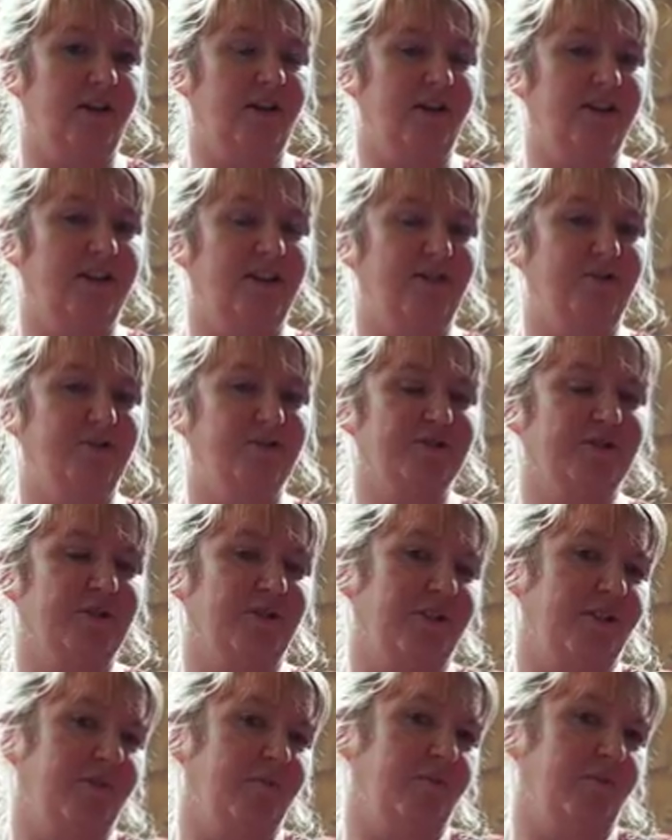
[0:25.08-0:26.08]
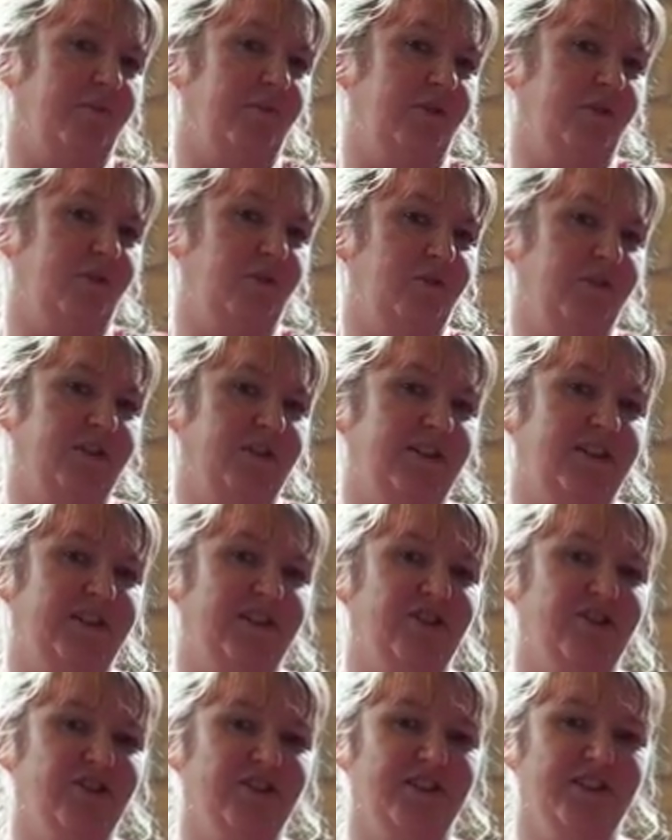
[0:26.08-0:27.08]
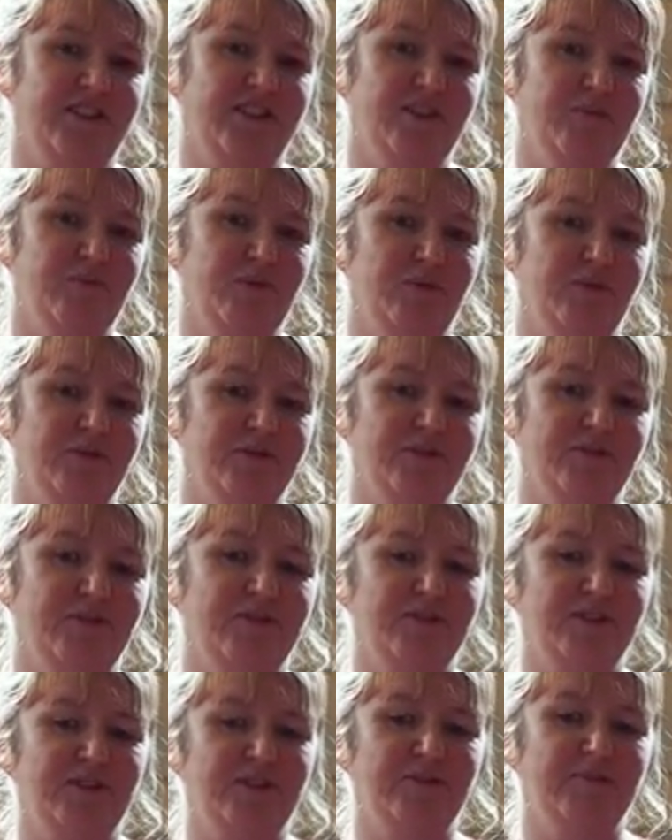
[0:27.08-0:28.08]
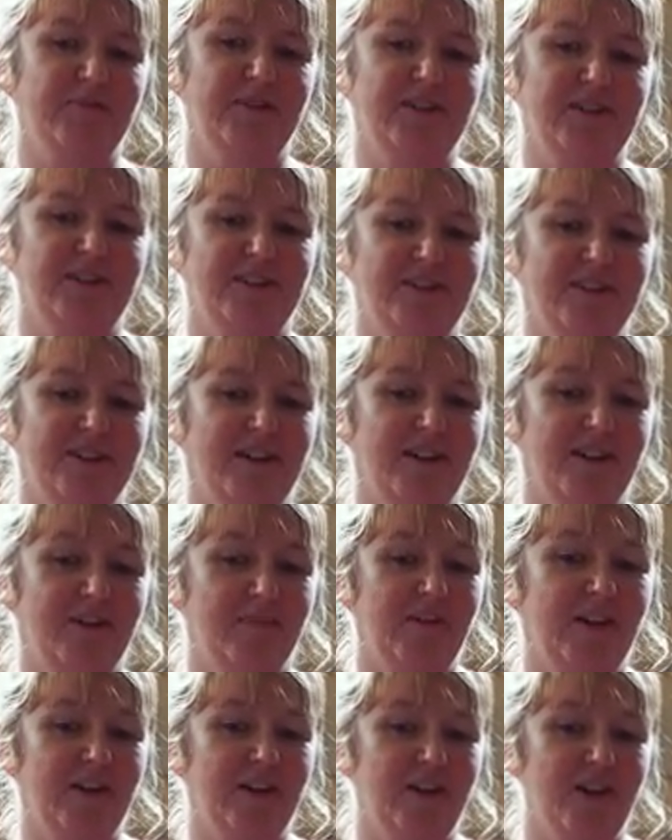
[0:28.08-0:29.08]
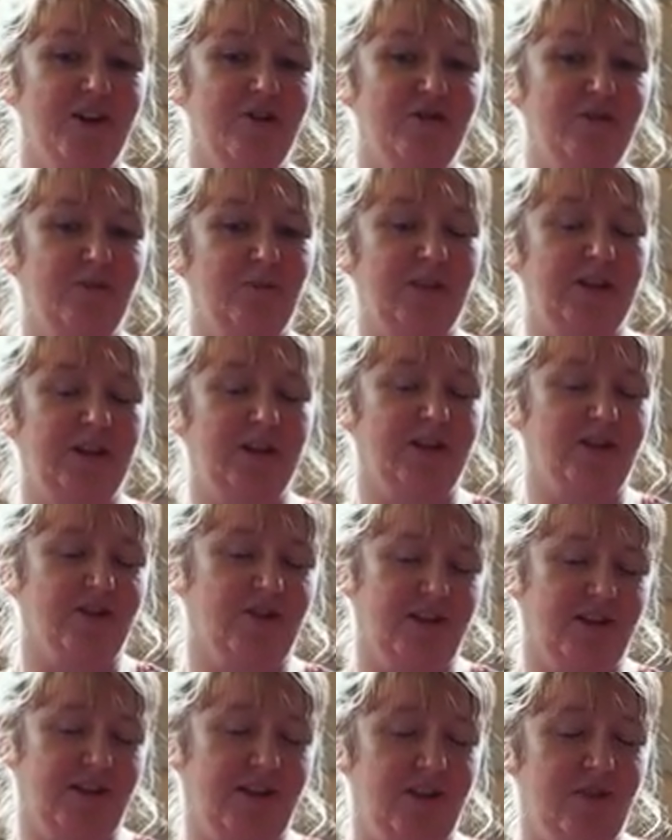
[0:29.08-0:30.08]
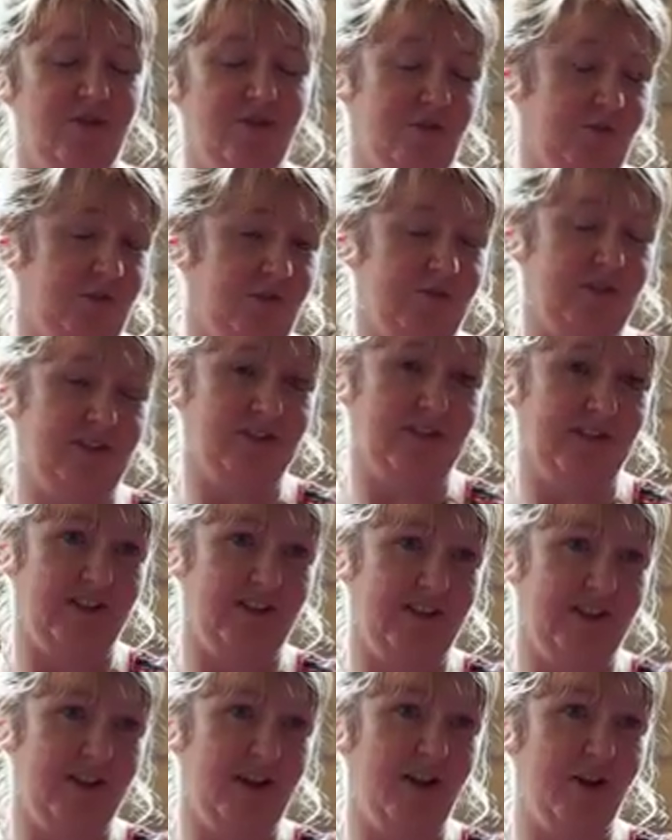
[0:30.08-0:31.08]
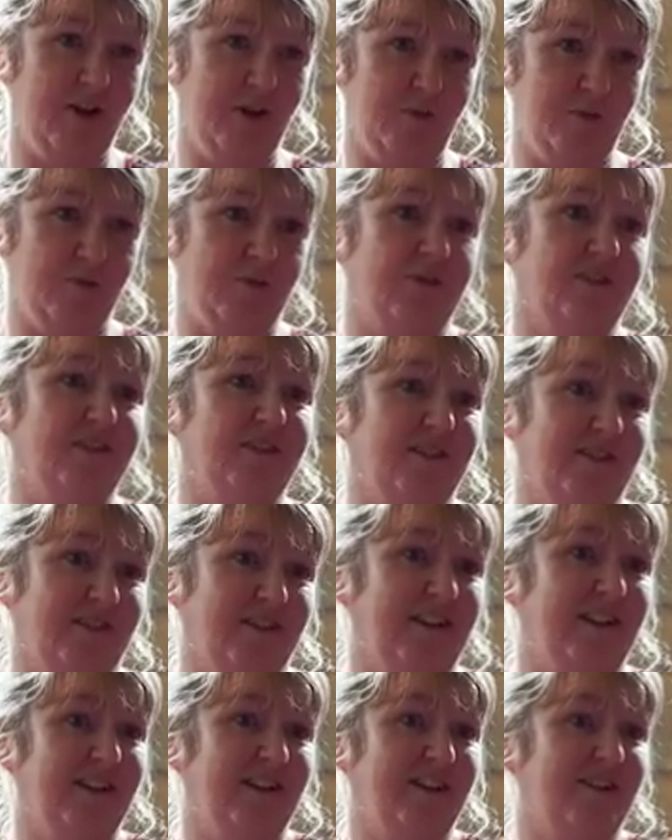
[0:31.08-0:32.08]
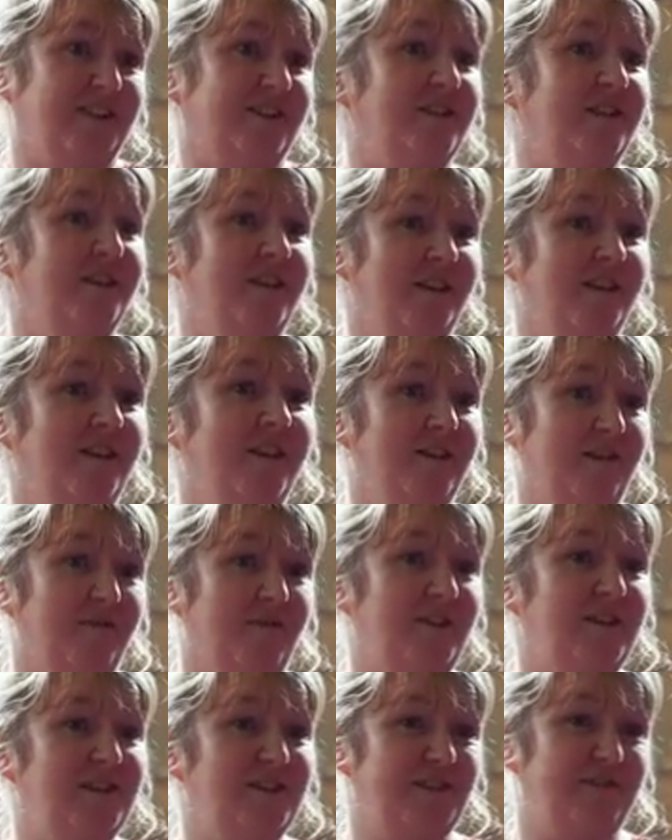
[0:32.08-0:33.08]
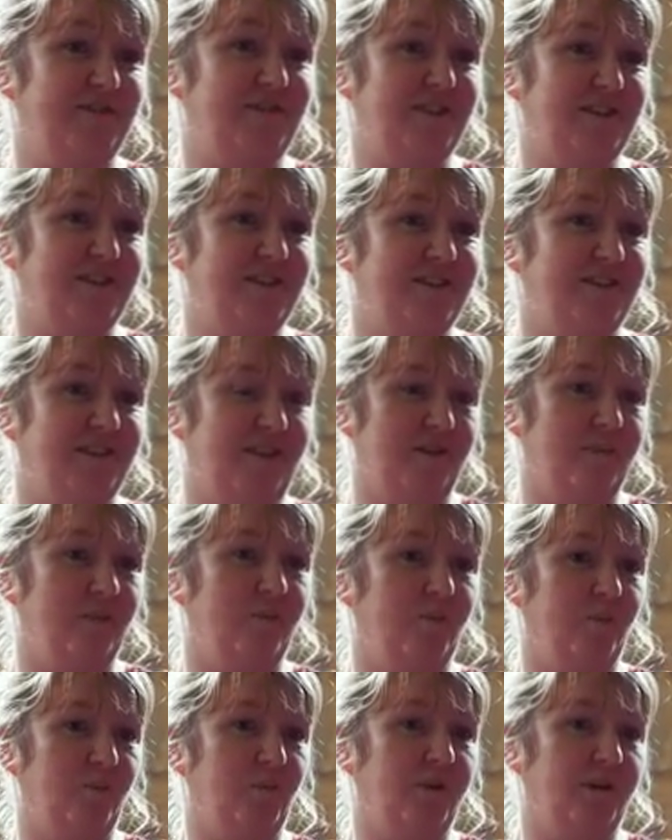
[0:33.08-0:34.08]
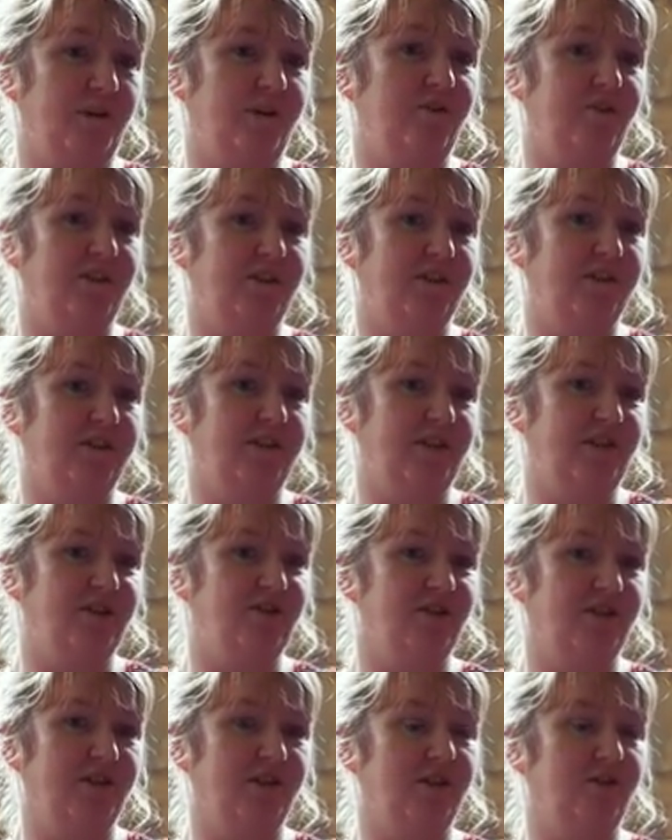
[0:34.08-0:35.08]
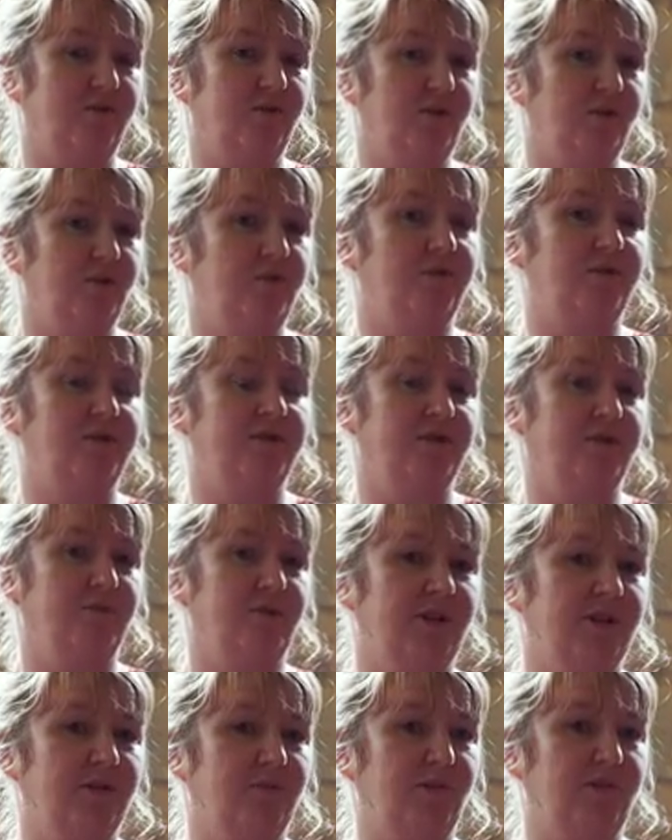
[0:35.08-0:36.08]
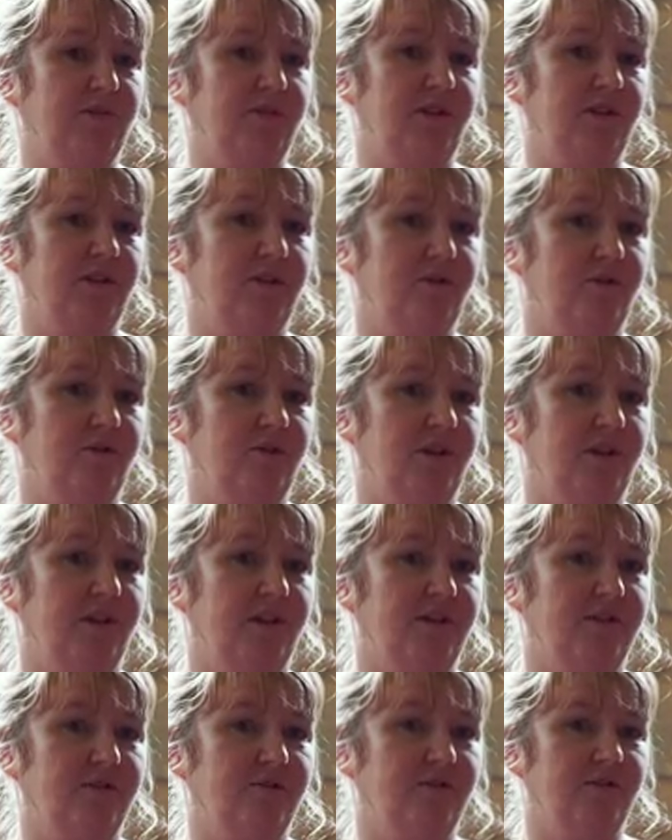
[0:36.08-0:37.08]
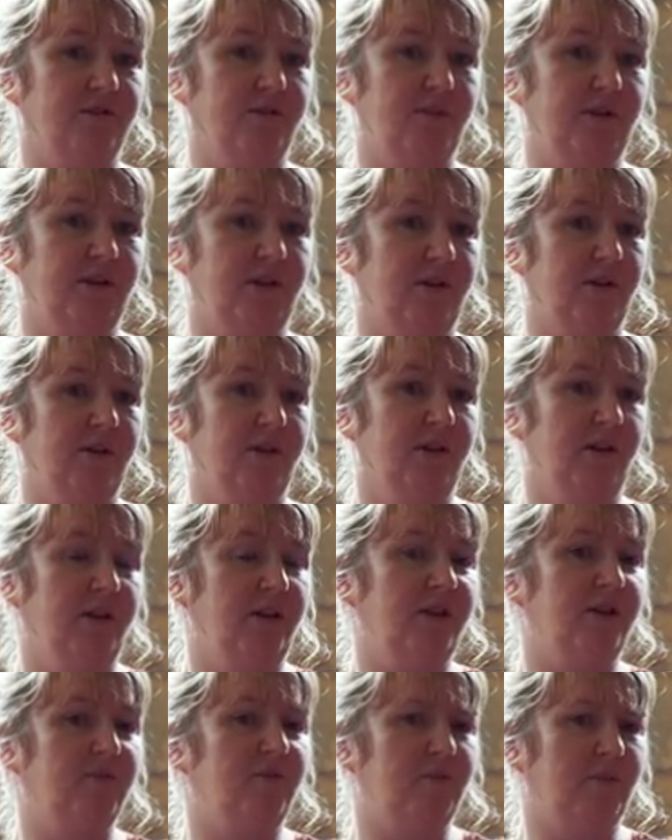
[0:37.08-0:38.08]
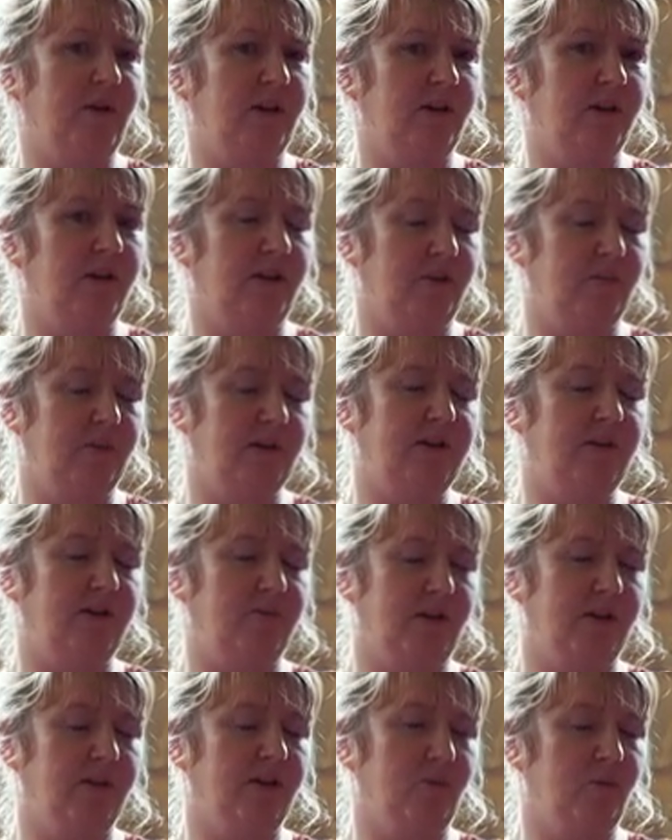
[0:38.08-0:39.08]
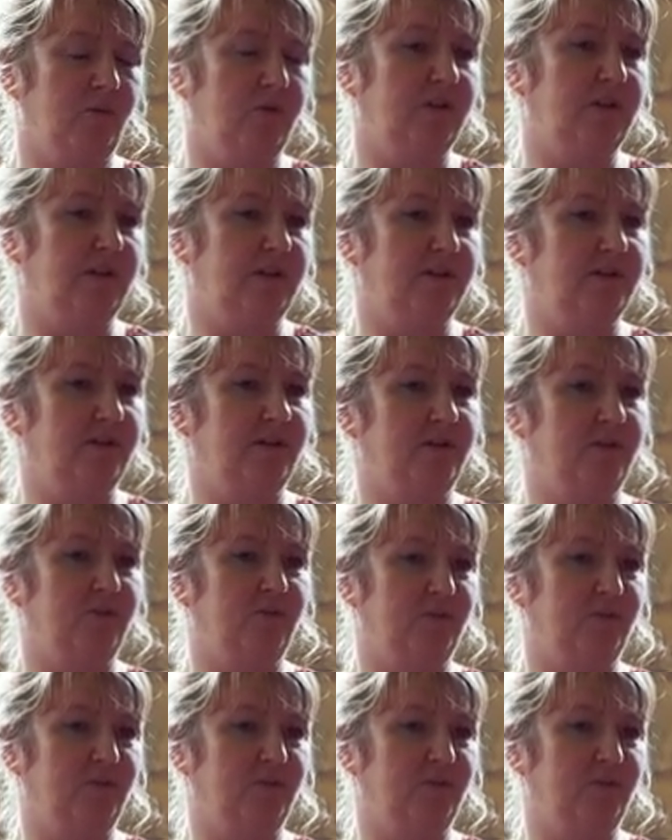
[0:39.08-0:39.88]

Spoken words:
and I also think due to the digital age, we're also going to come to a time that nobody actually knows physically how to connect face to face. We're at real danger that if we don't do something about that now, that it's going to be an even bigger epidemic than what it is at the